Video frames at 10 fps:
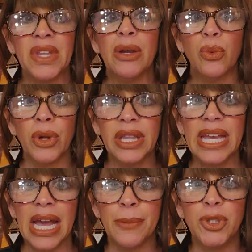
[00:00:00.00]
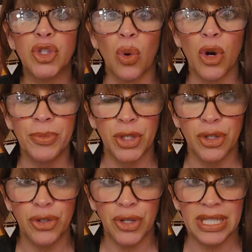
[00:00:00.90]
really absorb the
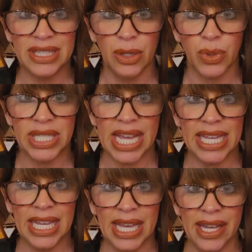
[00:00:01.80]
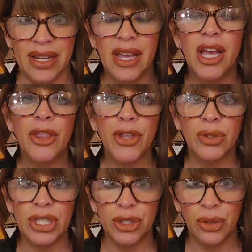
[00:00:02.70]
nutrients that we're taking in.
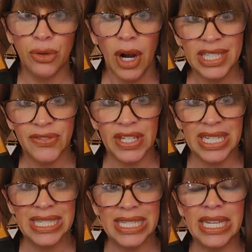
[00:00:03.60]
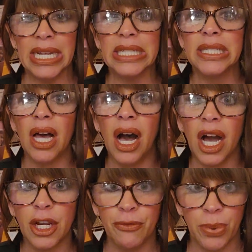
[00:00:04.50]
Those that do CrossFit need to eat a
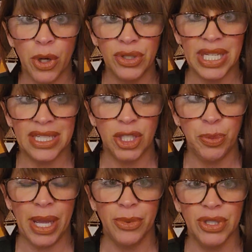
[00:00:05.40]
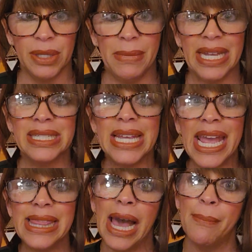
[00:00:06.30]
ton of protein to be able to
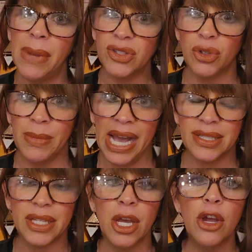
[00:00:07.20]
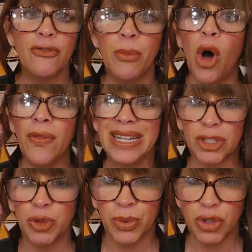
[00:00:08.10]
maintain that muscle mass from all that
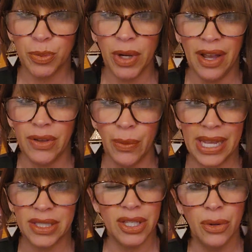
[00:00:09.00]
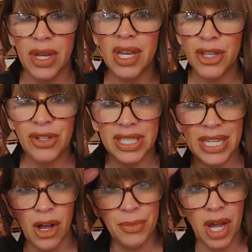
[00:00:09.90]
super, super heavy weight. So you could
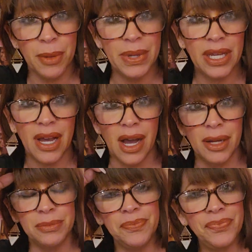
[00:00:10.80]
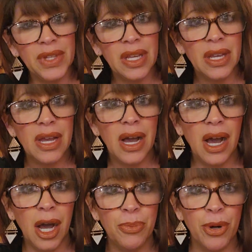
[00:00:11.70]
tell I'm not a big
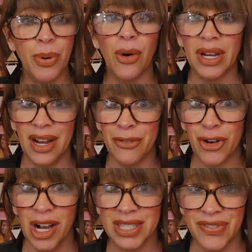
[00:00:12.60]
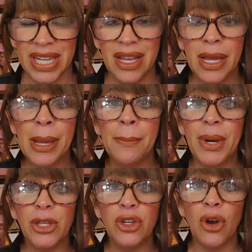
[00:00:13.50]
proponent of CrossFit.
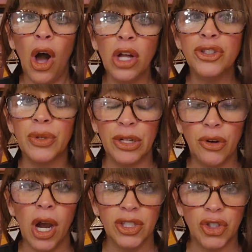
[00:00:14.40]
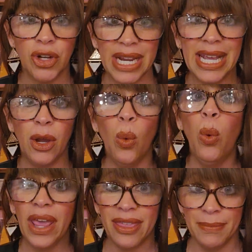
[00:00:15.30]
But you're all doing cross training
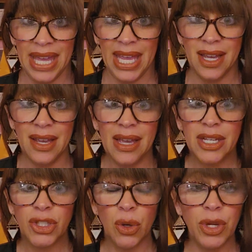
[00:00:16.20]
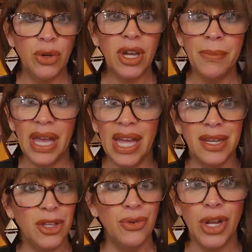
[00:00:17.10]
with me. So when you come
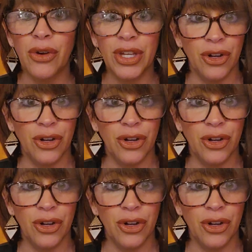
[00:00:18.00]
in, you know that